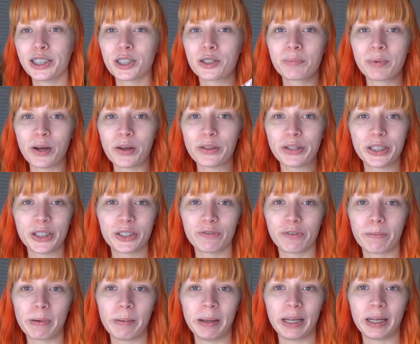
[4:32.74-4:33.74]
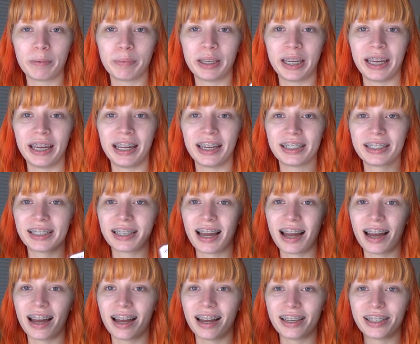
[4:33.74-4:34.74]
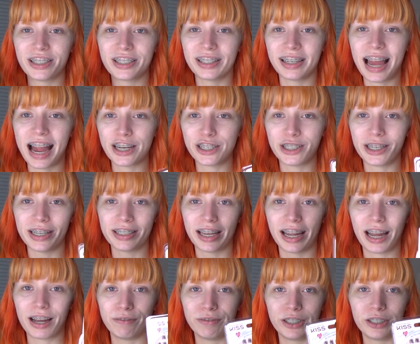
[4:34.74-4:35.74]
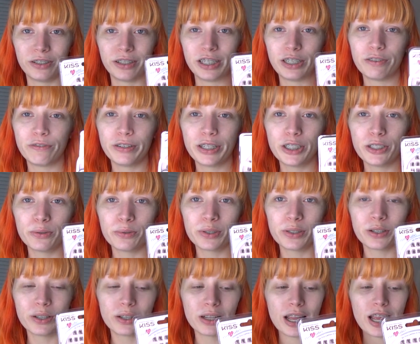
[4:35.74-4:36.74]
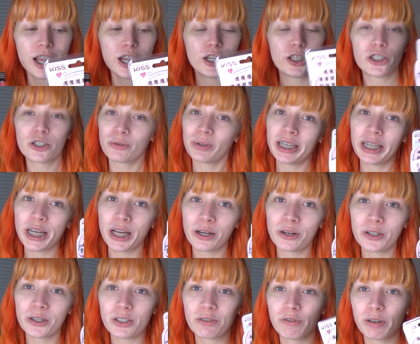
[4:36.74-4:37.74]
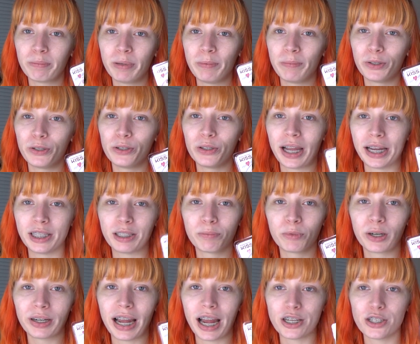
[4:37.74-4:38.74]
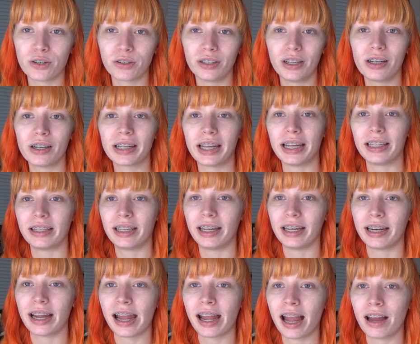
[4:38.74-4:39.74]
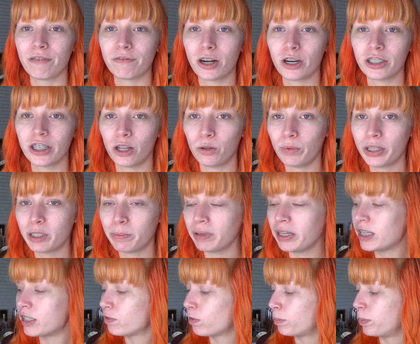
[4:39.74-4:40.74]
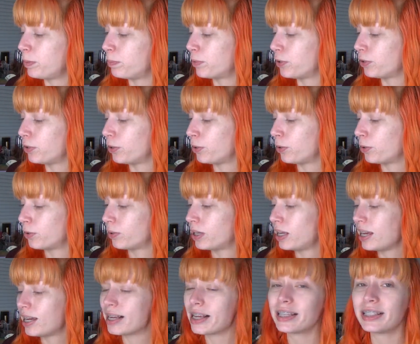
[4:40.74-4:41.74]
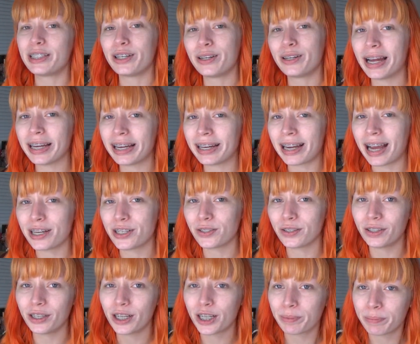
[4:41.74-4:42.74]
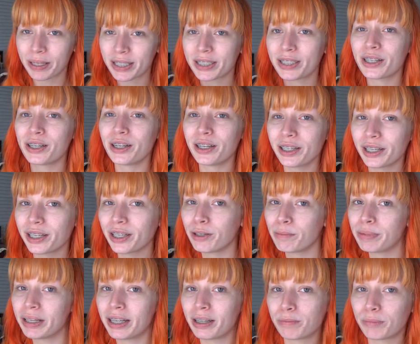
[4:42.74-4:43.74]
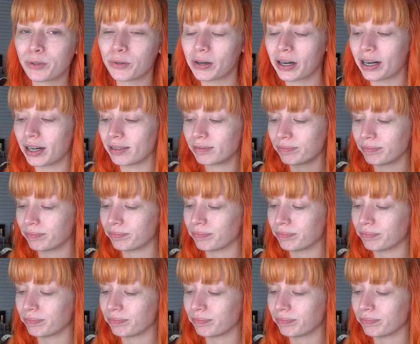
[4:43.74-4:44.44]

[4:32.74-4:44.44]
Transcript: These are both just for my makeup kit, just lashes. I have little individual trios for people who like the more natural look, and then I have Ardell Wispies for people who still like a natural look, but still a little bit more